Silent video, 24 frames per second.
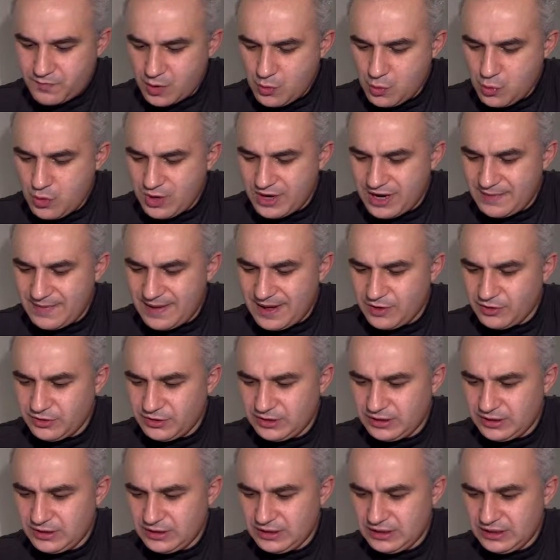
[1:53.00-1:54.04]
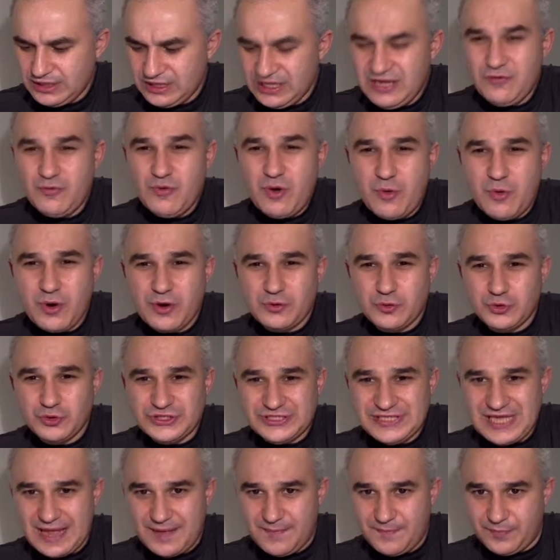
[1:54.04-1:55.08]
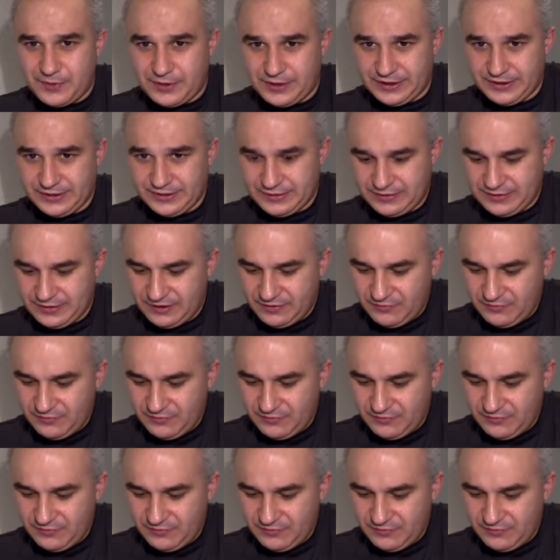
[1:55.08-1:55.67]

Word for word: what about if we were to sample it?